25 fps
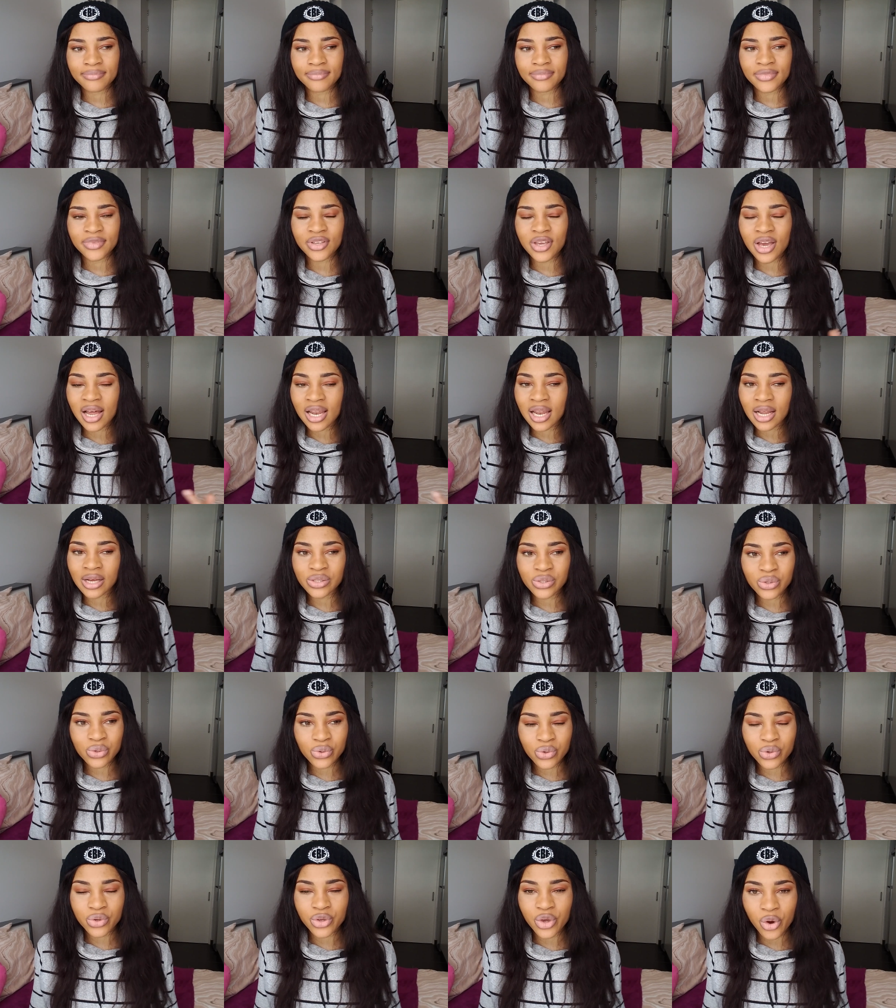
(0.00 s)
You're allowed to
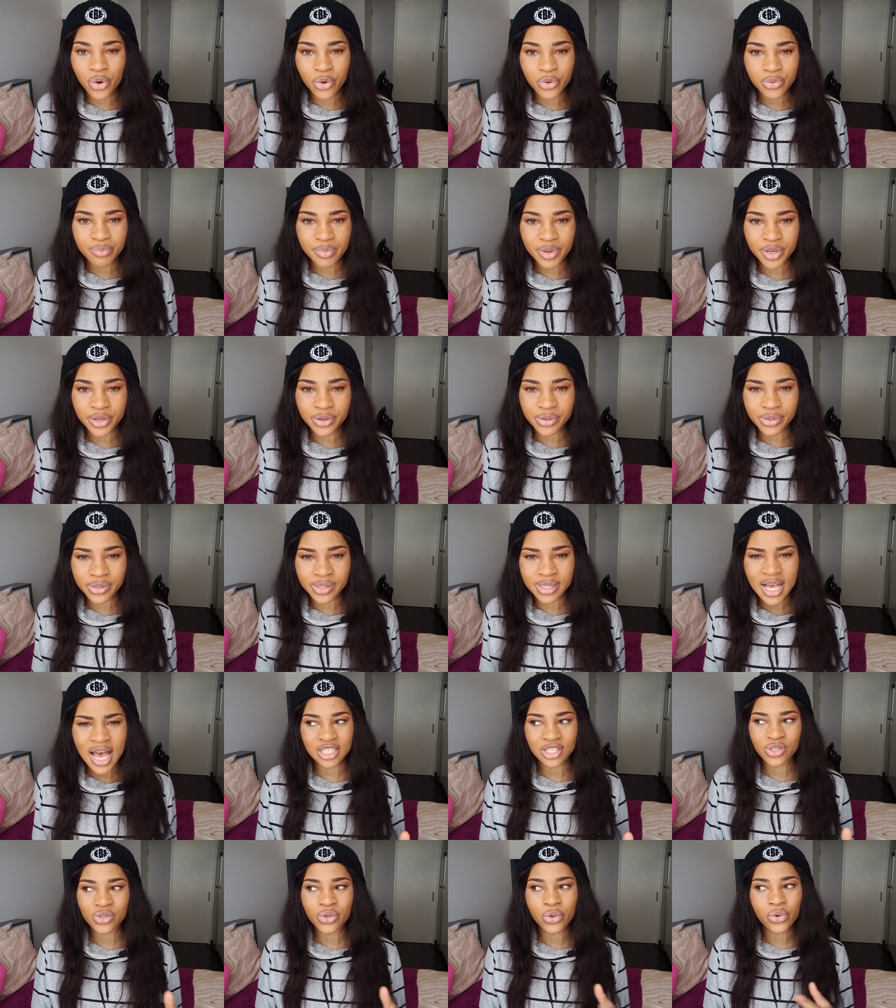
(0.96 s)
cook your own meals,
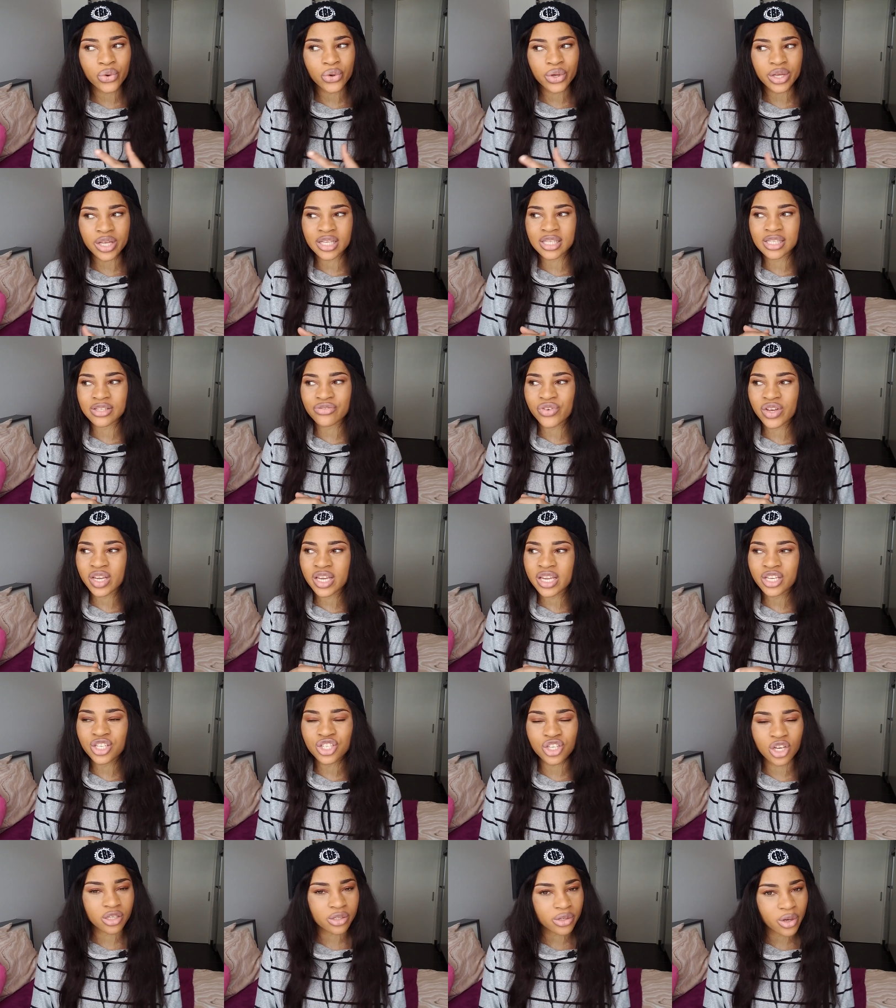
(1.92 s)
so it's really
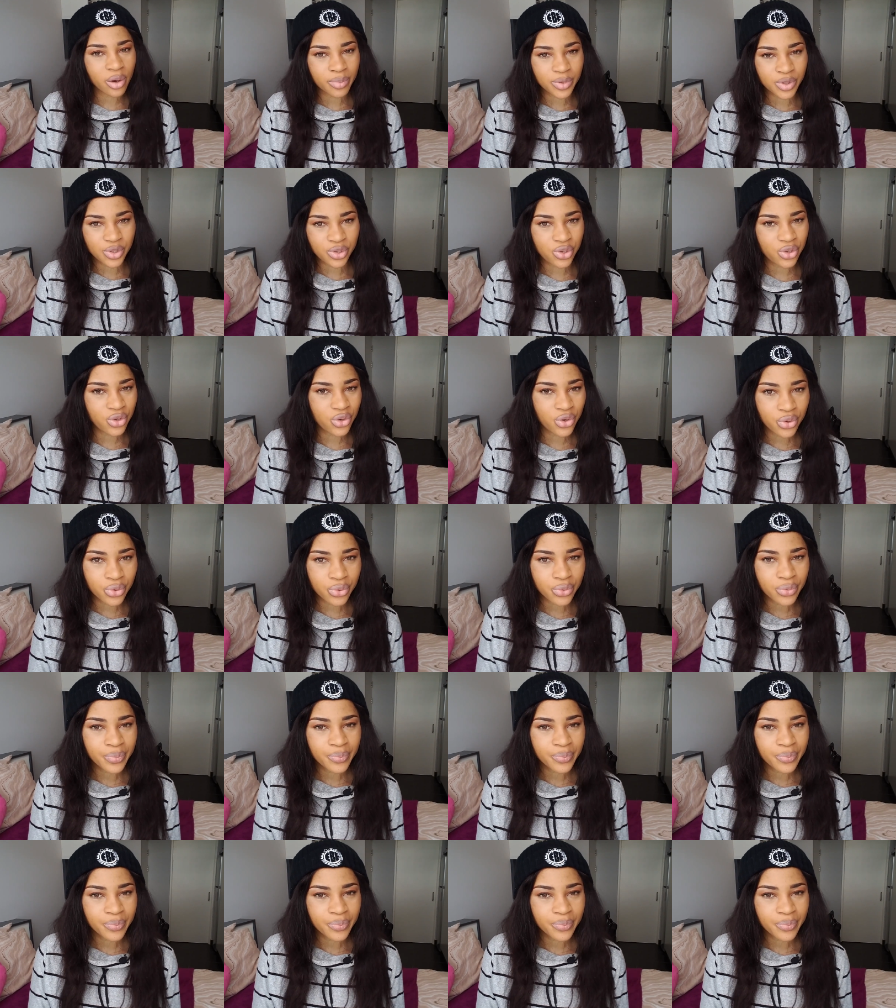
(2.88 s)
just up to you